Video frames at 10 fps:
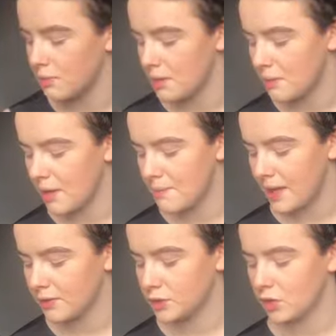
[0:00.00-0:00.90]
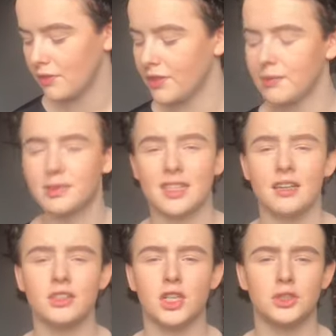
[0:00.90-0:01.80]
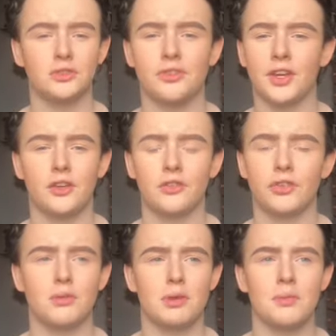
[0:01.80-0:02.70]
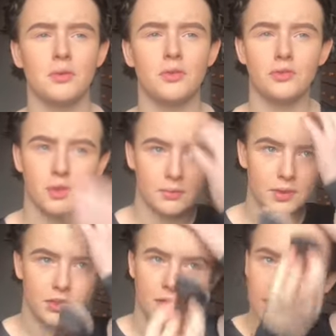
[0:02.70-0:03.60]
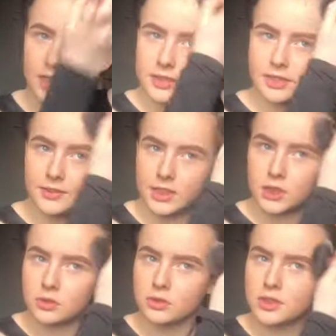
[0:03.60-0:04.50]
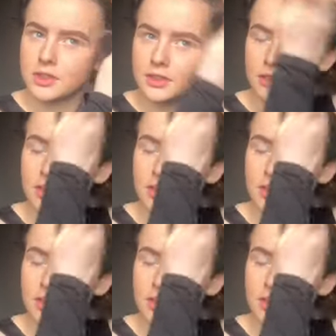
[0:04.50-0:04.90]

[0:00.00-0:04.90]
people I met was so lovely. I'm still in touch with a good few people from like the TV shows, and